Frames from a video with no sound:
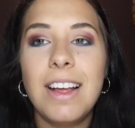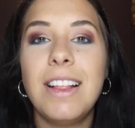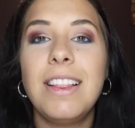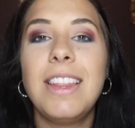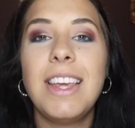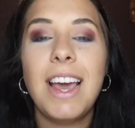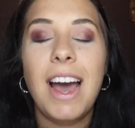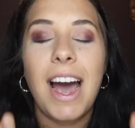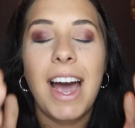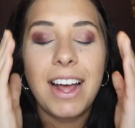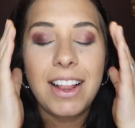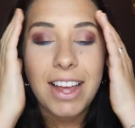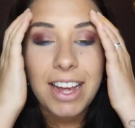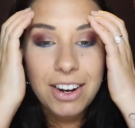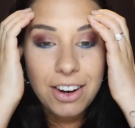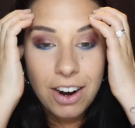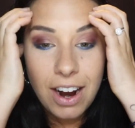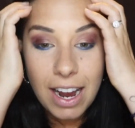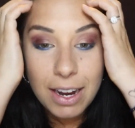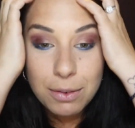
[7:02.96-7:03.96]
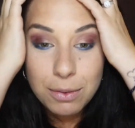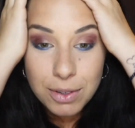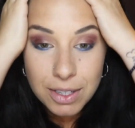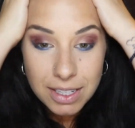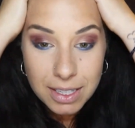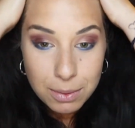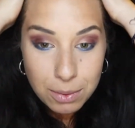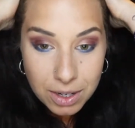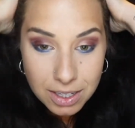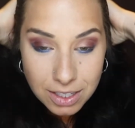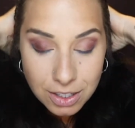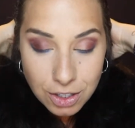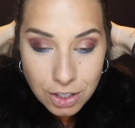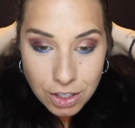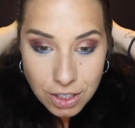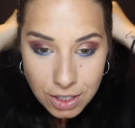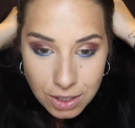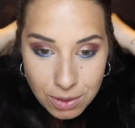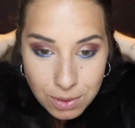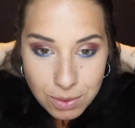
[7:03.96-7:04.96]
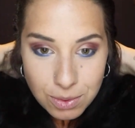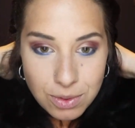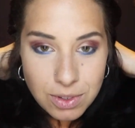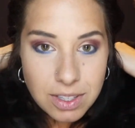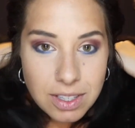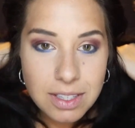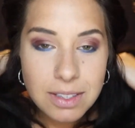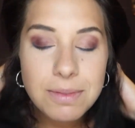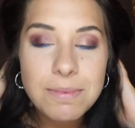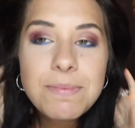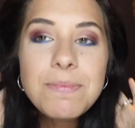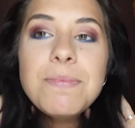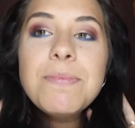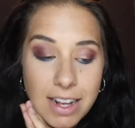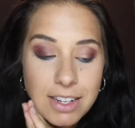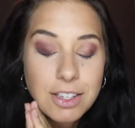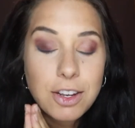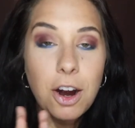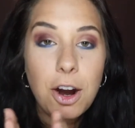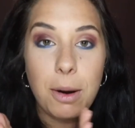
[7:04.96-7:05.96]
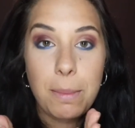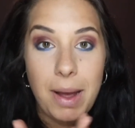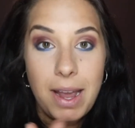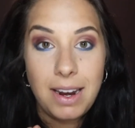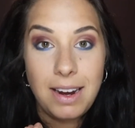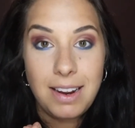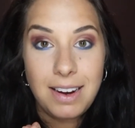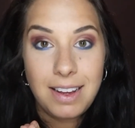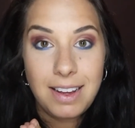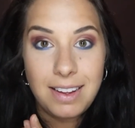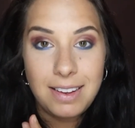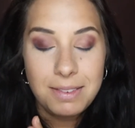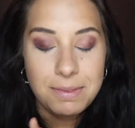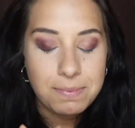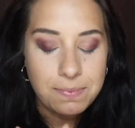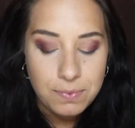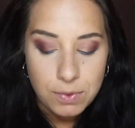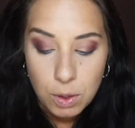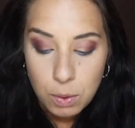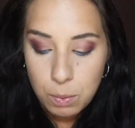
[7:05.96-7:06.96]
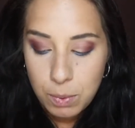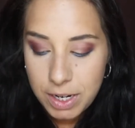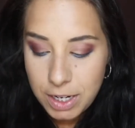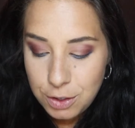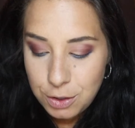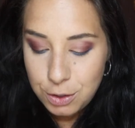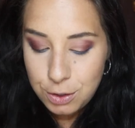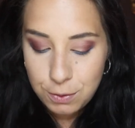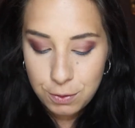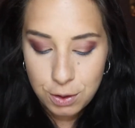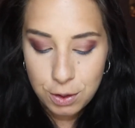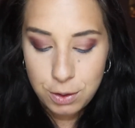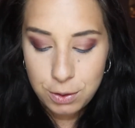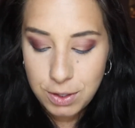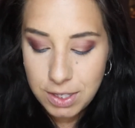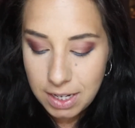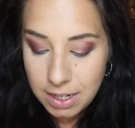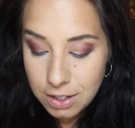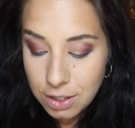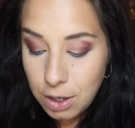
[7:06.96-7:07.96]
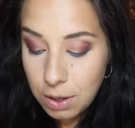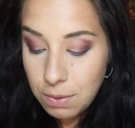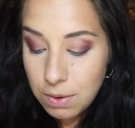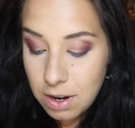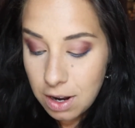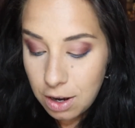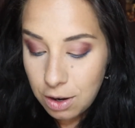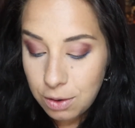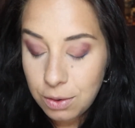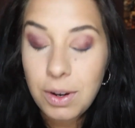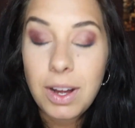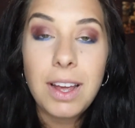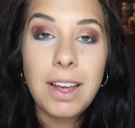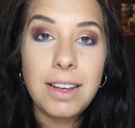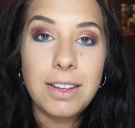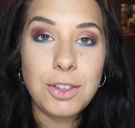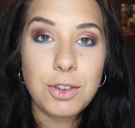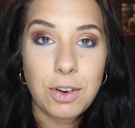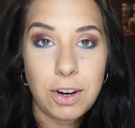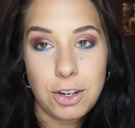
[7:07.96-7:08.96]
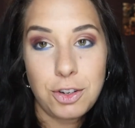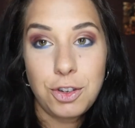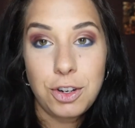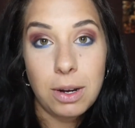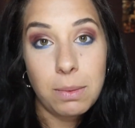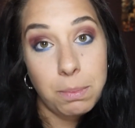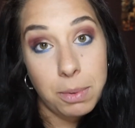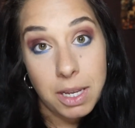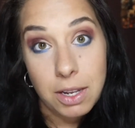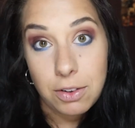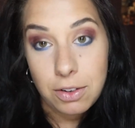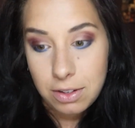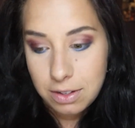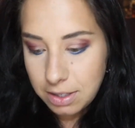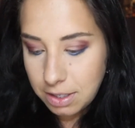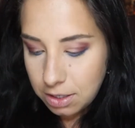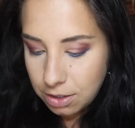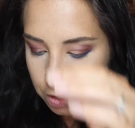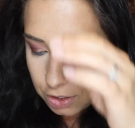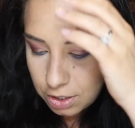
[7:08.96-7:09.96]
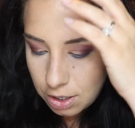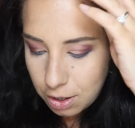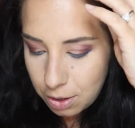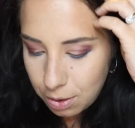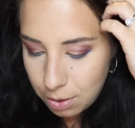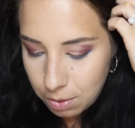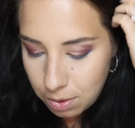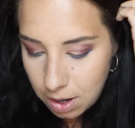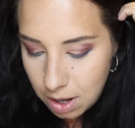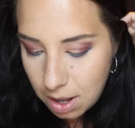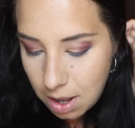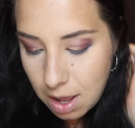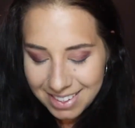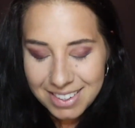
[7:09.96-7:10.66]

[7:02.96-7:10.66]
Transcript: The eyeliner I really wanted to use has carmine in it, which for those that don't know is crushed up beetles. So,